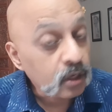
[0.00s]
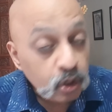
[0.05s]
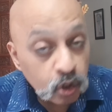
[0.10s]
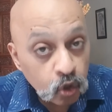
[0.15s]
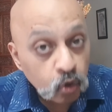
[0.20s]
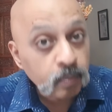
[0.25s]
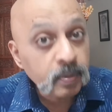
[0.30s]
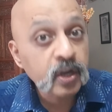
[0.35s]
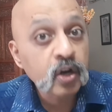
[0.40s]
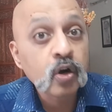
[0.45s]

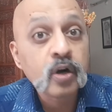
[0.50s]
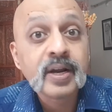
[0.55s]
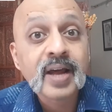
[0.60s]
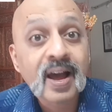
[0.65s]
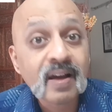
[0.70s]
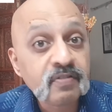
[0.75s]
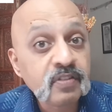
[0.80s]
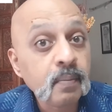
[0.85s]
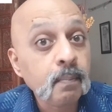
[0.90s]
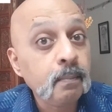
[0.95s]
You may not
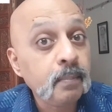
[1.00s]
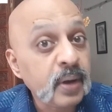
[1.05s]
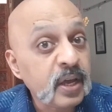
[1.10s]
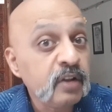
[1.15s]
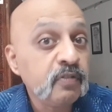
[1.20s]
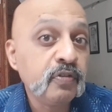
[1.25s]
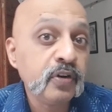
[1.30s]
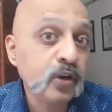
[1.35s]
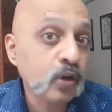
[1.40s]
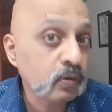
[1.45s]
have the
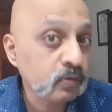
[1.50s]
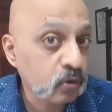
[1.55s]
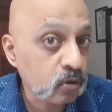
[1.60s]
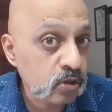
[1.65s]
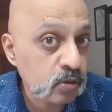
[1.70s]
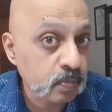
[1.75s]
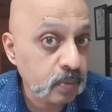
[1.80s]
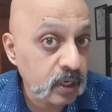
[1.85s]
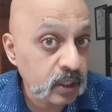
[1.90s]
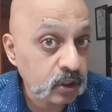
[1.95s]
benefit of
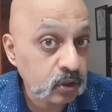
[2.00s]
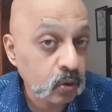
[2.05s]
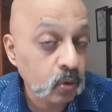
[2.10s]
those bridge